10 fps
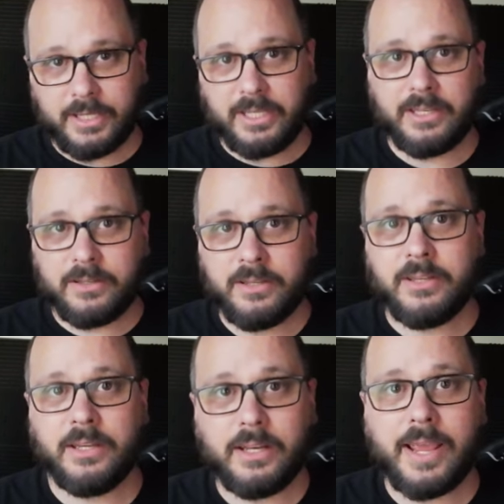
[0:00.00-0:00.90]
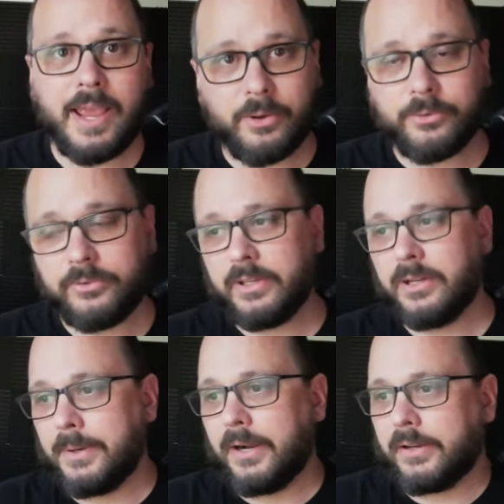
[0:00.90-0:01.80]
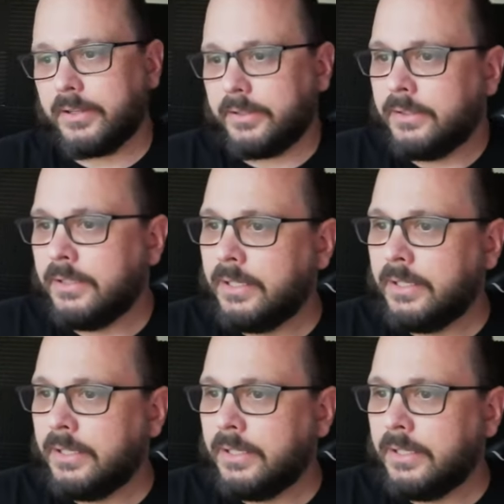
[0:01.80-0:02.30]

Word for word: it in in-house in America,